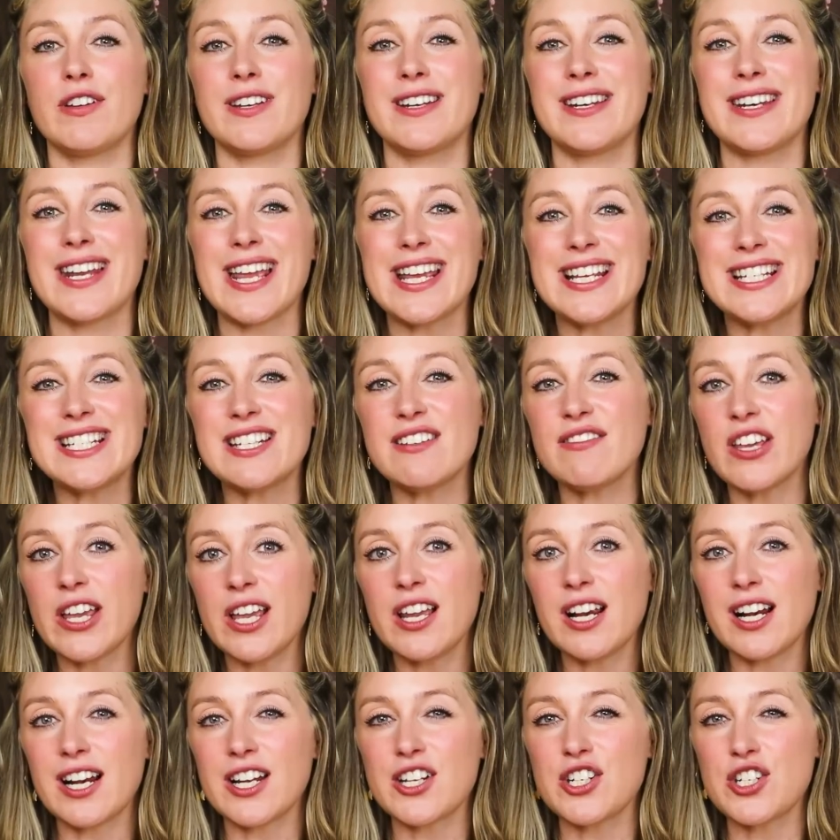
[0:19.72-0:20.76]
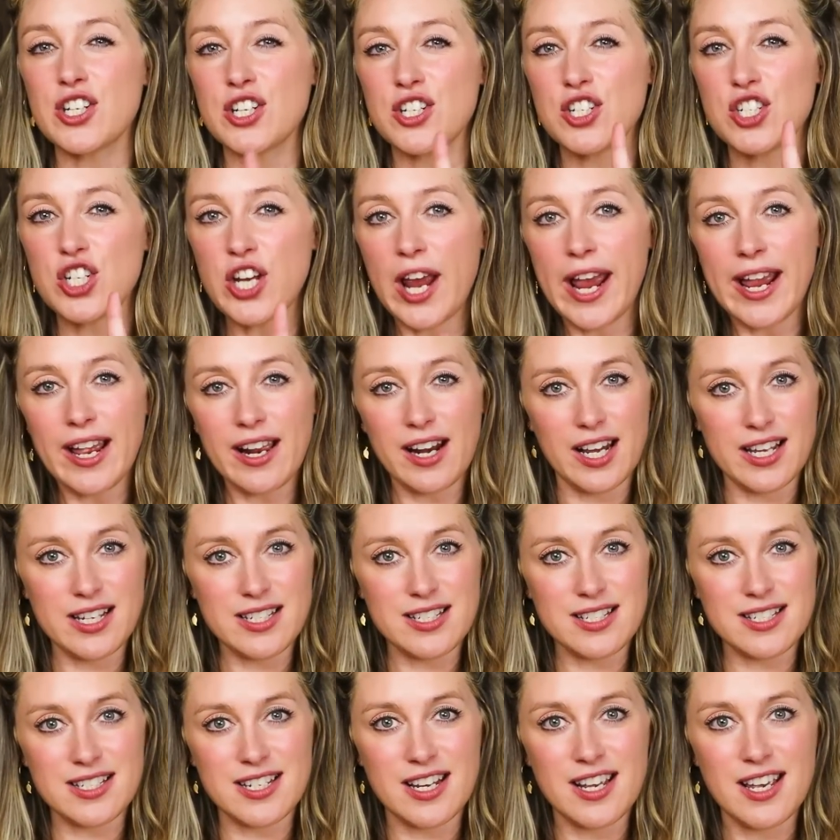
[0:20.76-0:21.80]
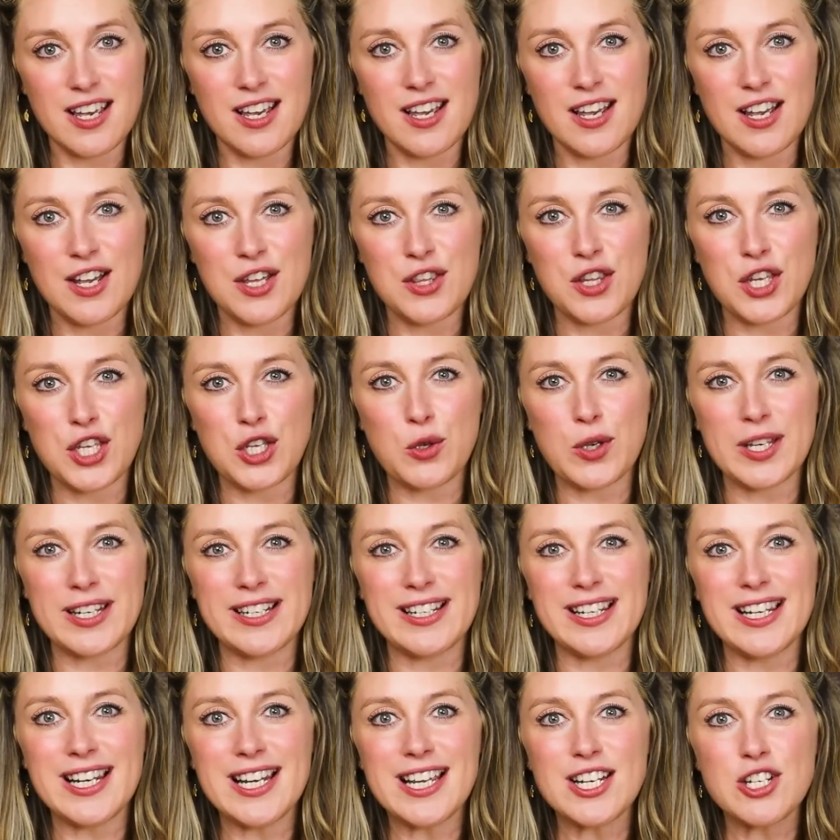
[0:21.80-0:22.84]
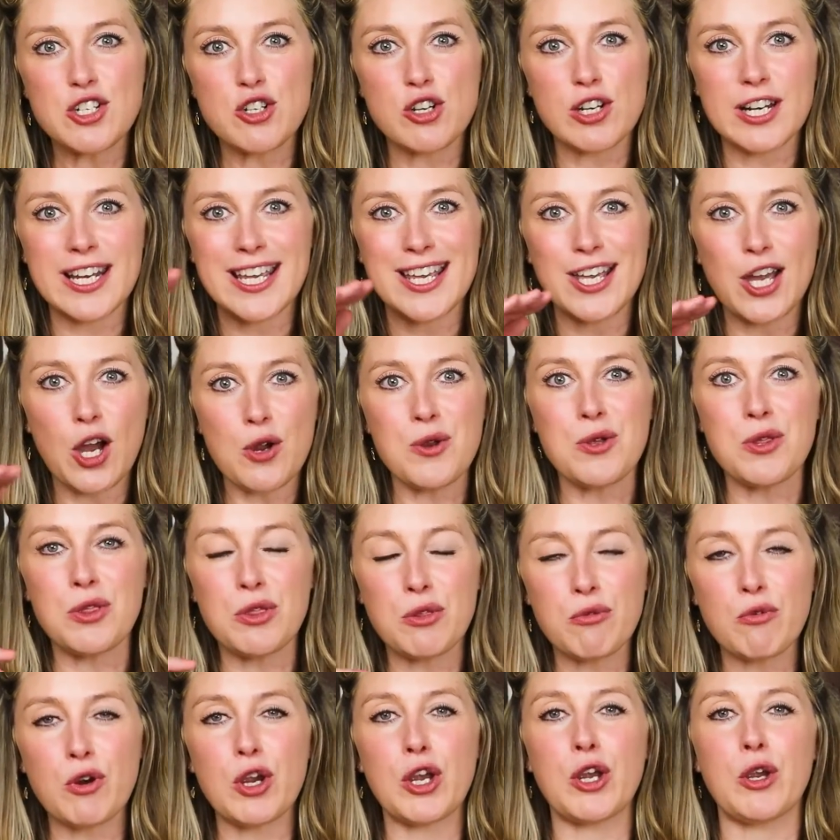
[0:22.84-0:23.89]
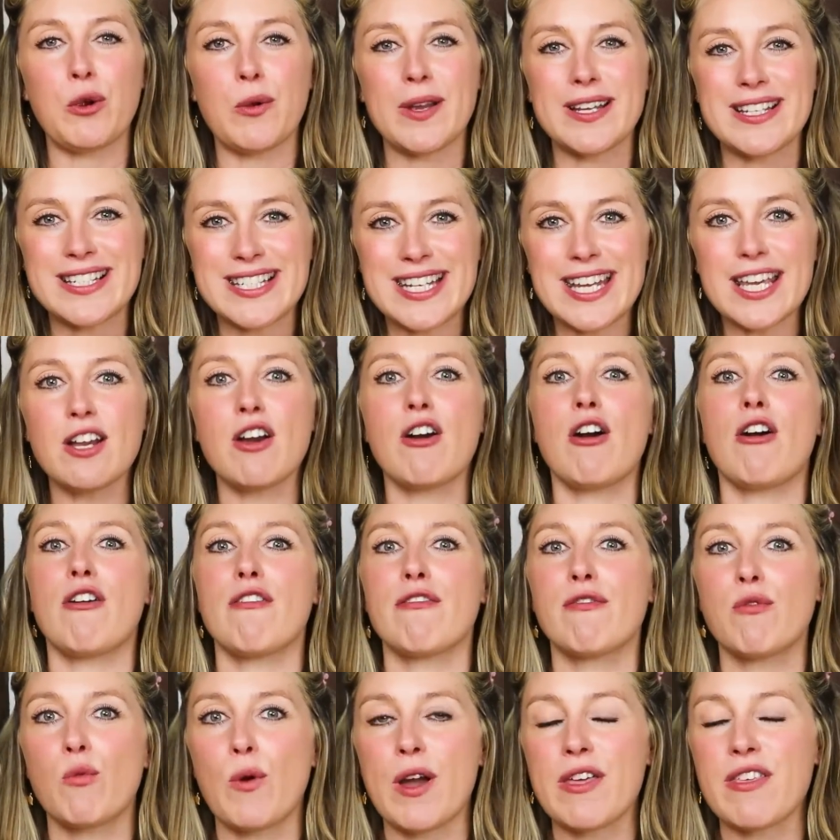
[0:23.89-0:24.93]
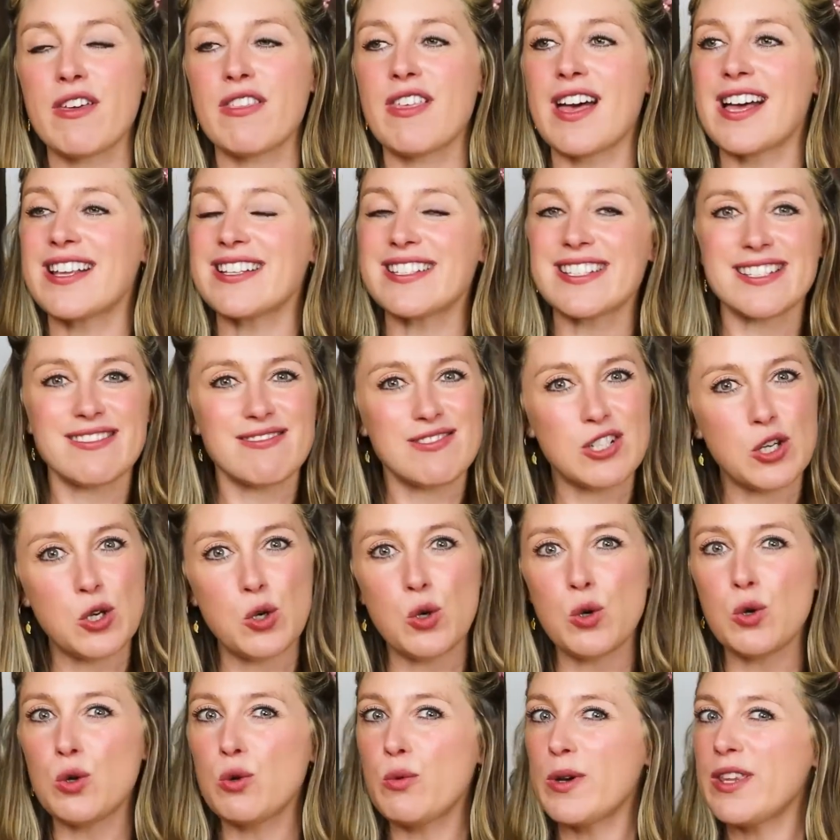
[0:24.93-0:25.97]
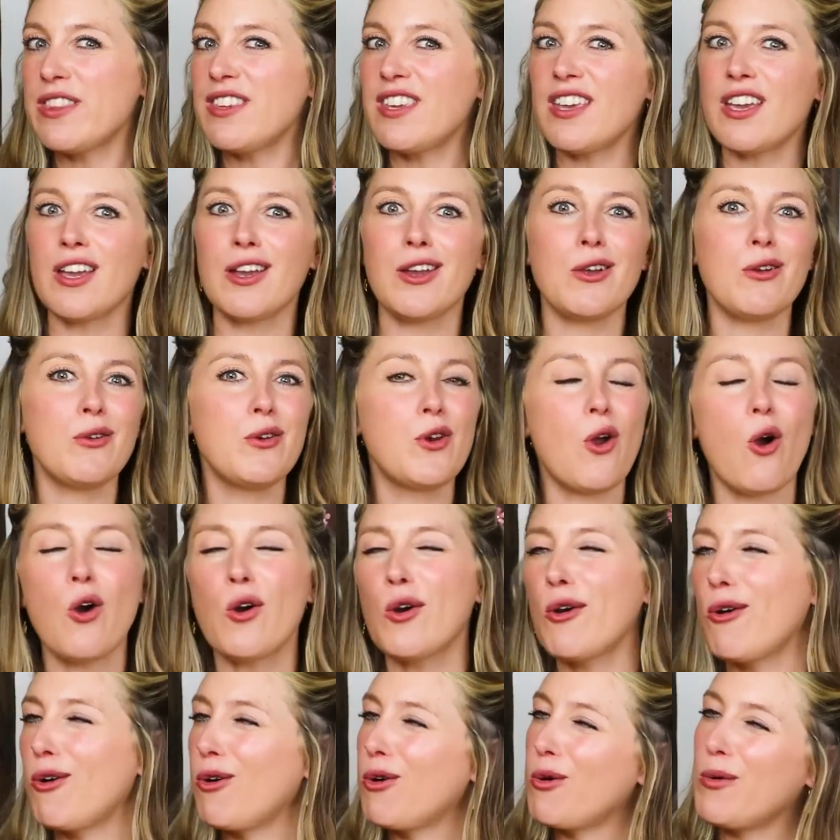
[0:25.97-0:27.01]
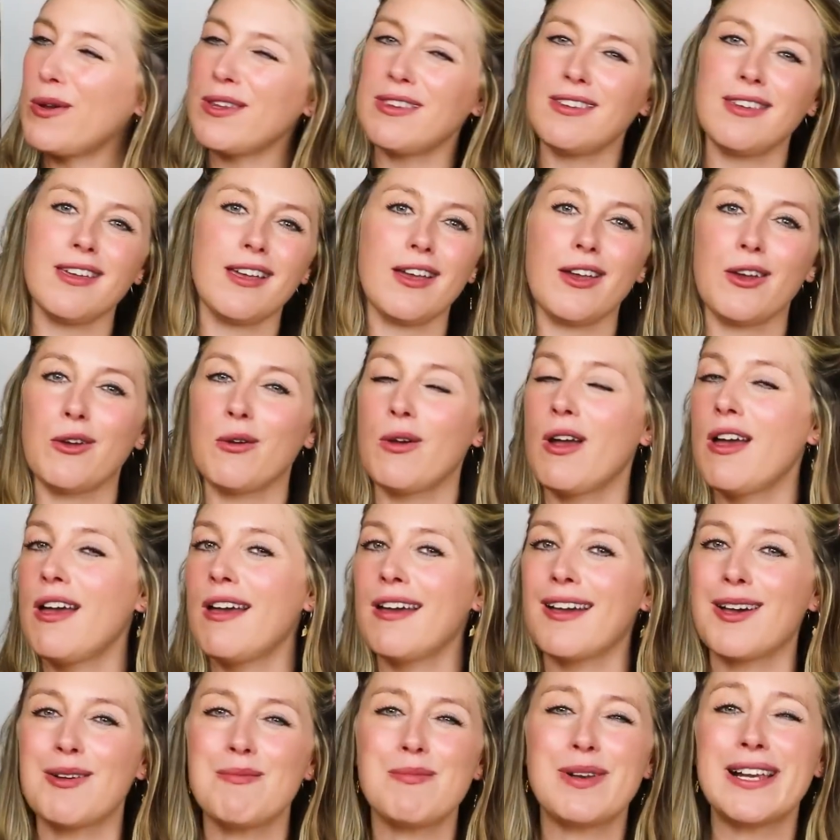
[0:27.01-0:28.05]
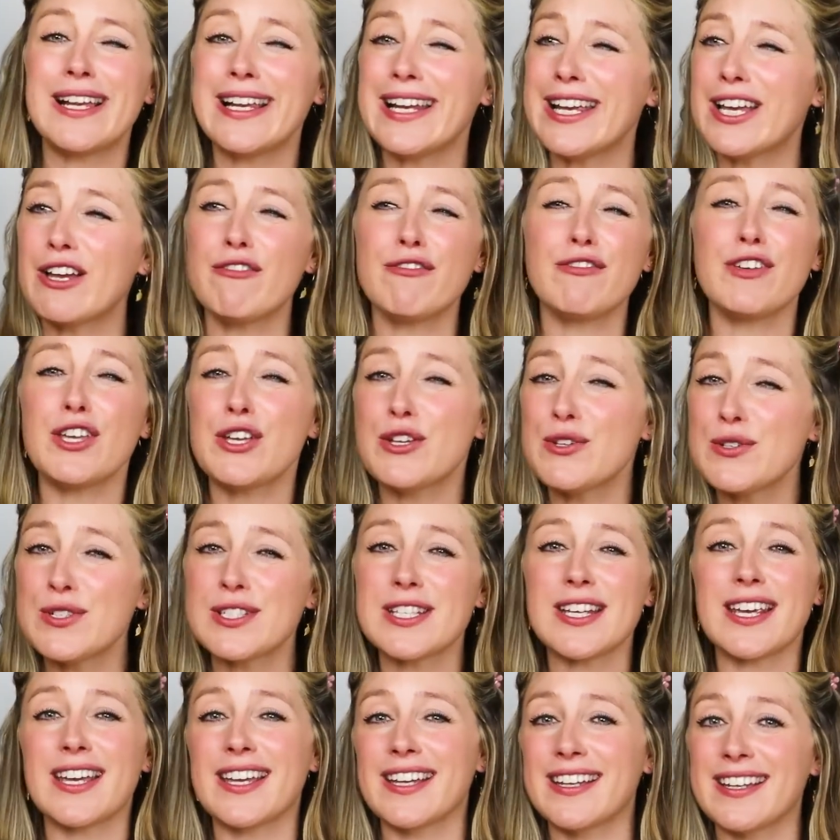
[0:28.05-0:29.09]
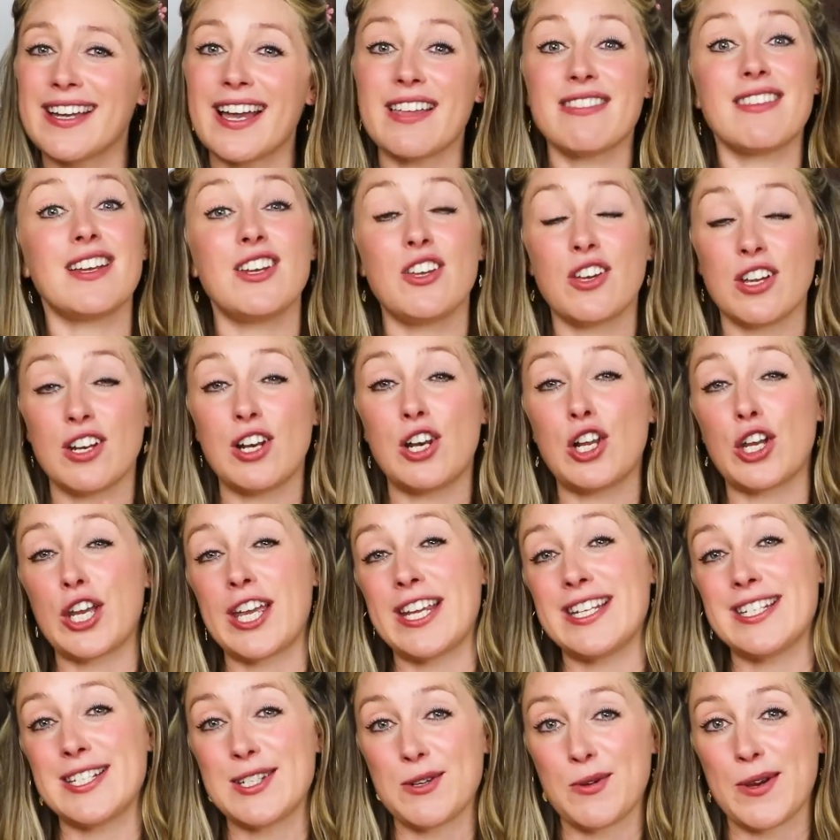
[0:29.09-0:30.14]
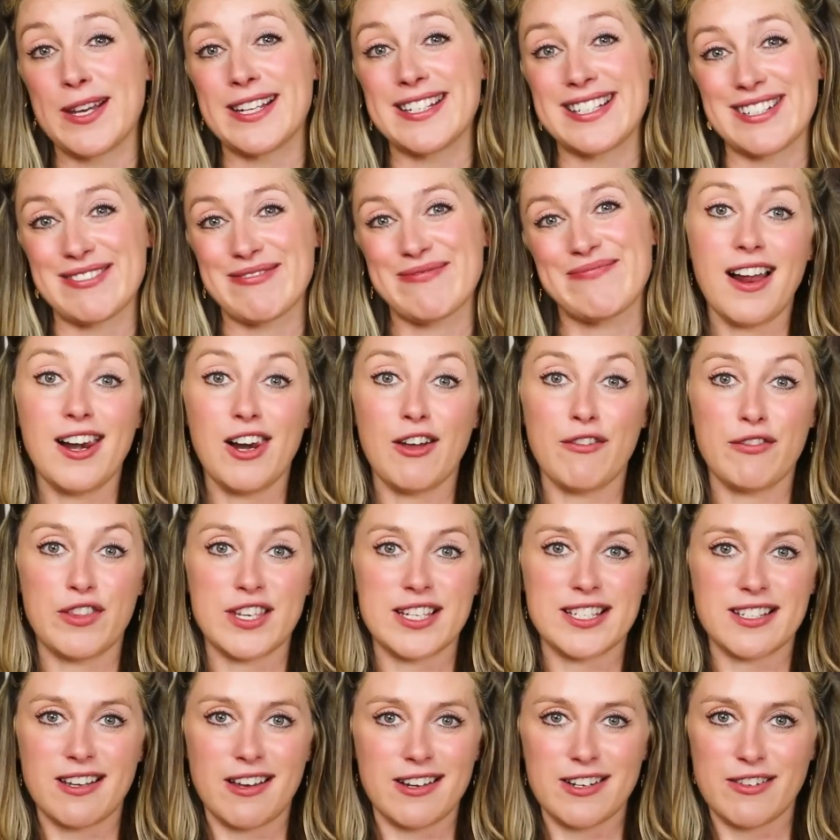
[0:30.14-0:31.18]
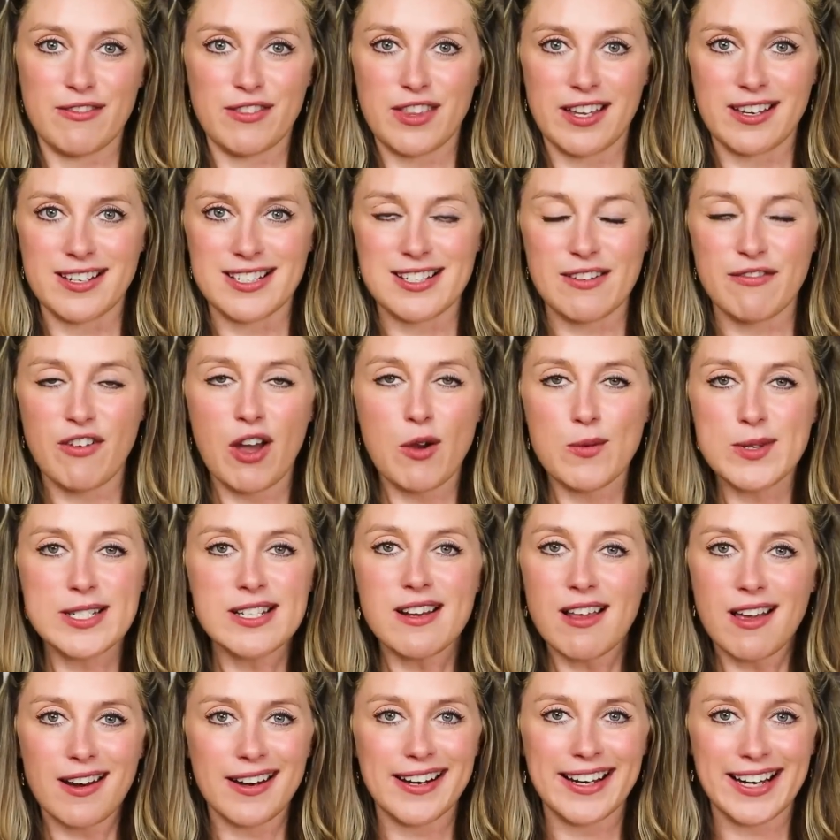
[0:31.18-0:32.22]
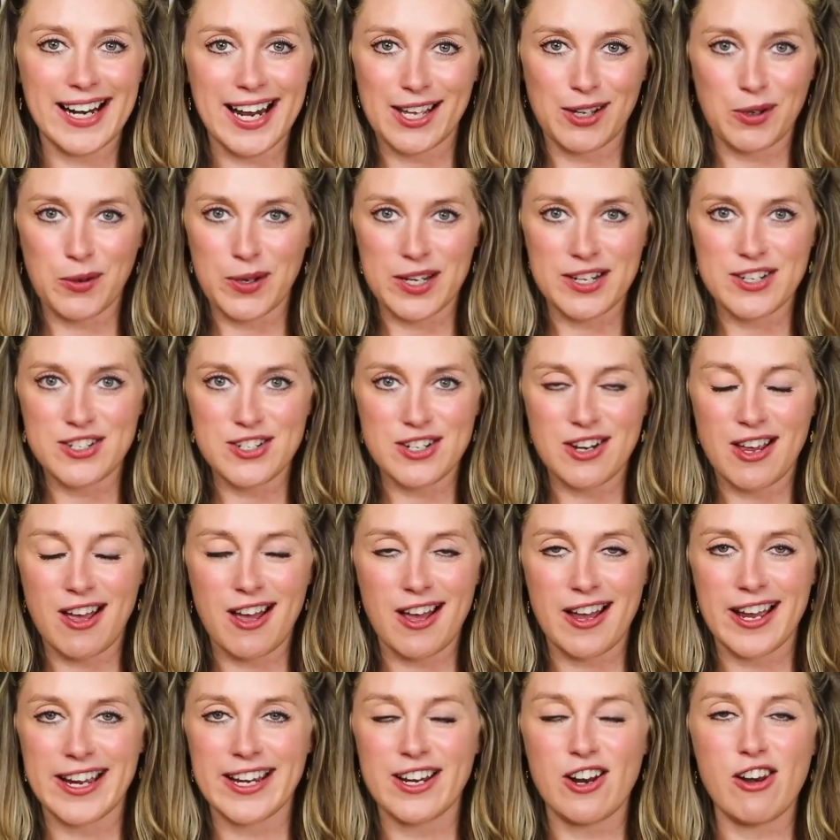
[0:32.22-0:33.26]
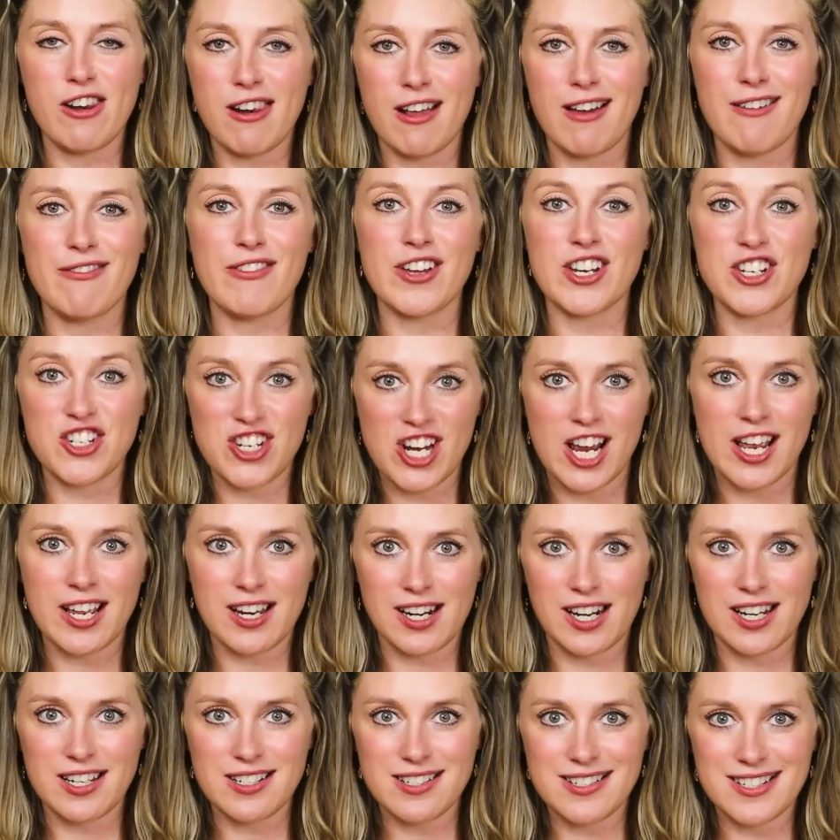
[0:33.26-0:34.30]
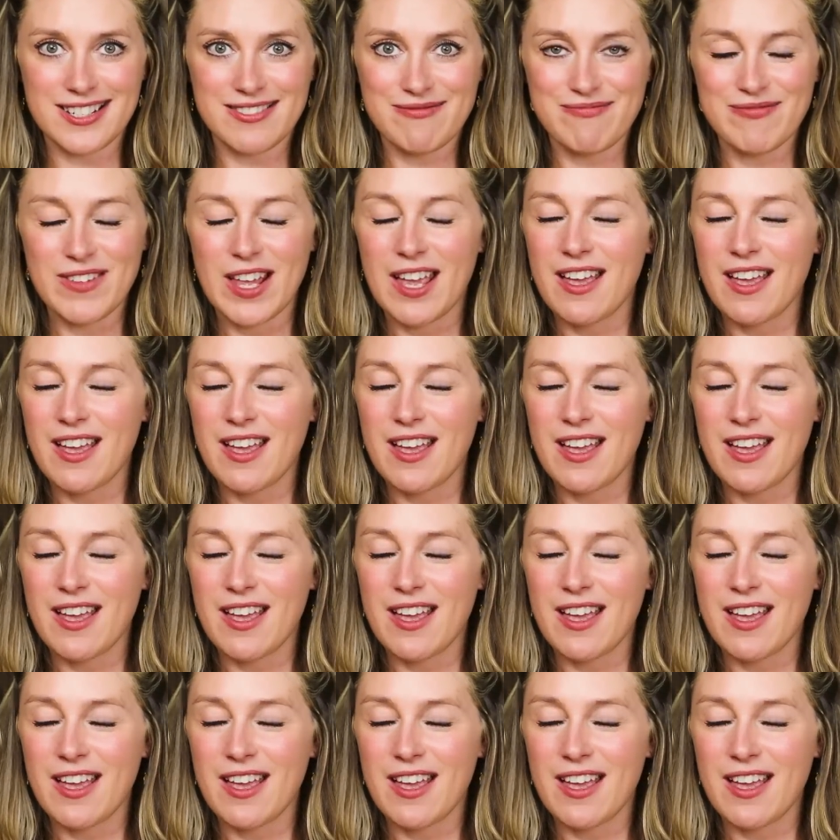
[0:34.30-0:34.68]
a native English checklist that you can literally go through and tick off whether that's cool with you, not cool with you, completely confusing, and then you can look into it. I love these kind of things. If I was learning a language, I love a checklist.